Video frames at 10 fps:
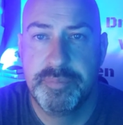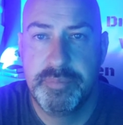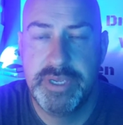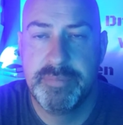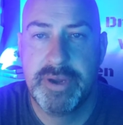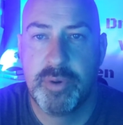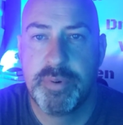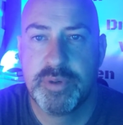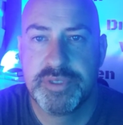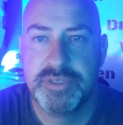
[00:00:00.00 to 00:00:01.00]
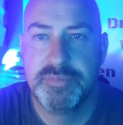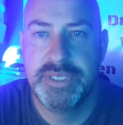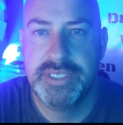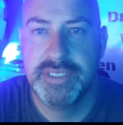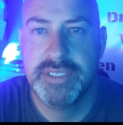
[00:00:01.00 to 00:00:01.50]
be a better person,
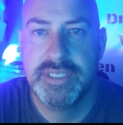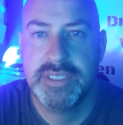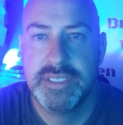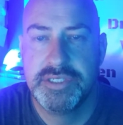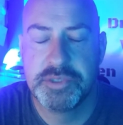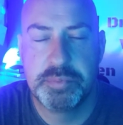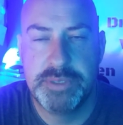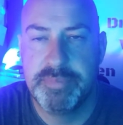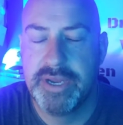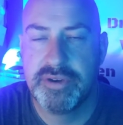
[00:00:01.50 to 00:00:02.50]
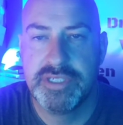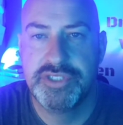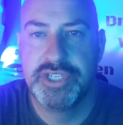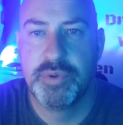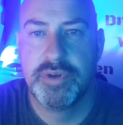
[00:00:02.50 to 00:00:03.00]
just be better in
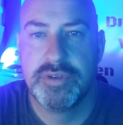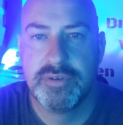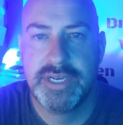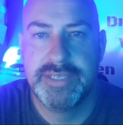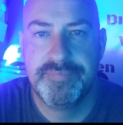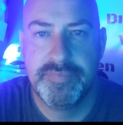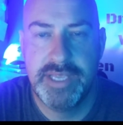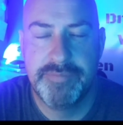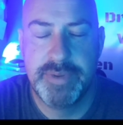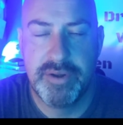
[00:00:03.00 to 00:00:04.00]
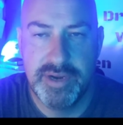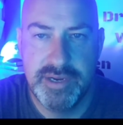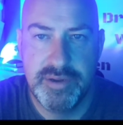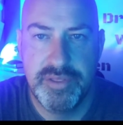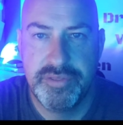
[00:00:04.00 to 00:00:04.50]
general, right? Have better
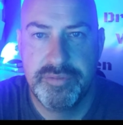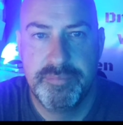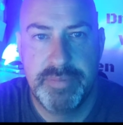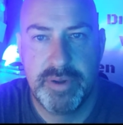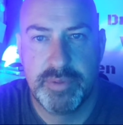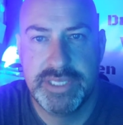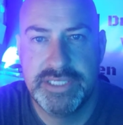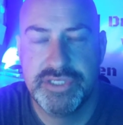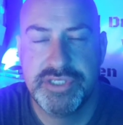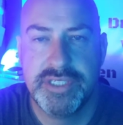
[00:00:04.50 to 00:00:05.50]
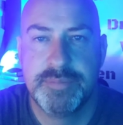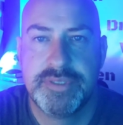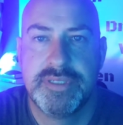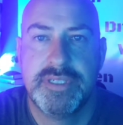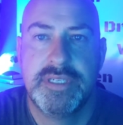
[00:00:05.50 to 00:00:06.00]
health, better relationships.